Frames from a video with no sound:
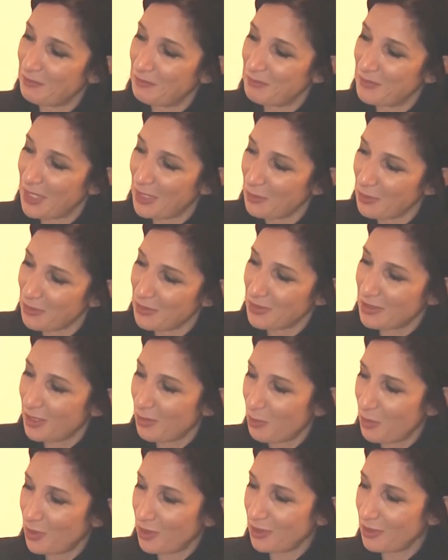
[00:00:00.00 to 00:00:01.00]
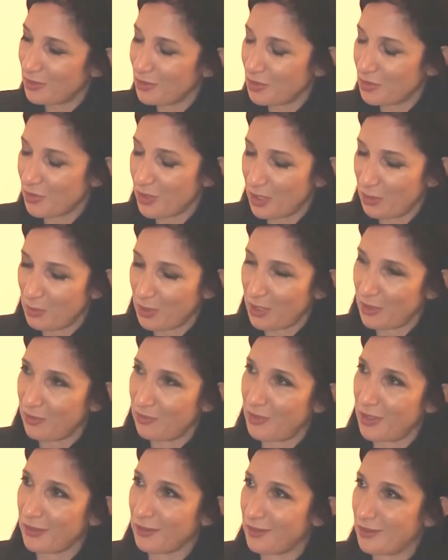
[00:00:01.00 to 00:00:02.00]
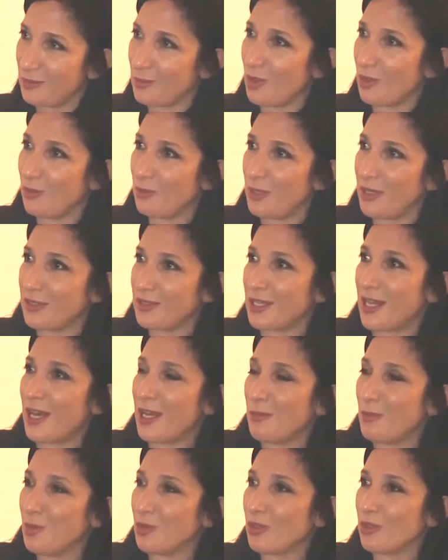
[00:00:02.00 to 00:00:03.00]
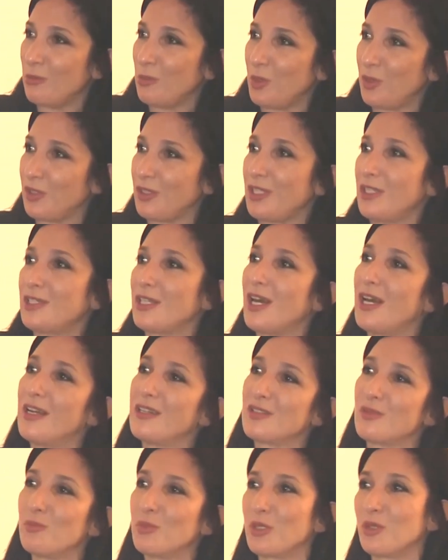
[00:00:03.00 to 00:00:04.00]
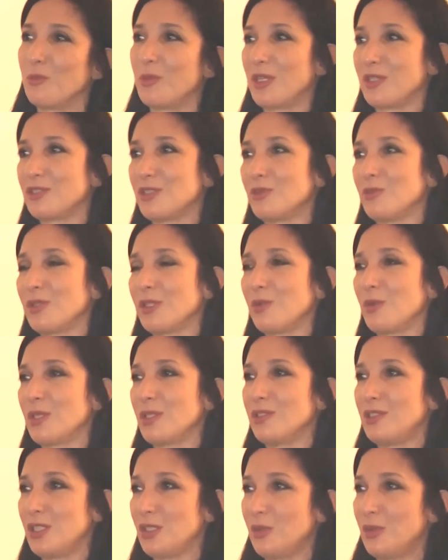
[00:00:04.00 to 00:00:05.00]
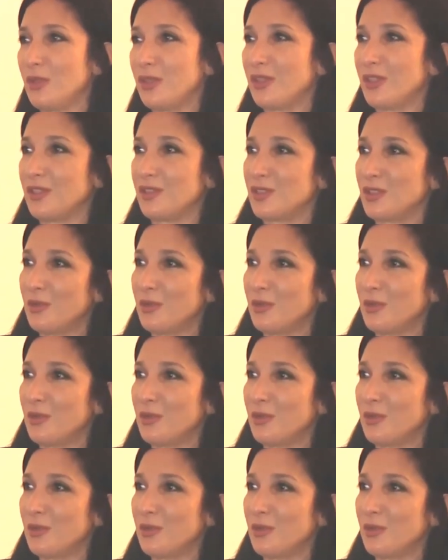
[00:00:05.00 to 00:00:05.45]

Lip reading: they were somewhat constrained by the fact that smaller banks had more community ties and bigger banks didn't really want to deal with it.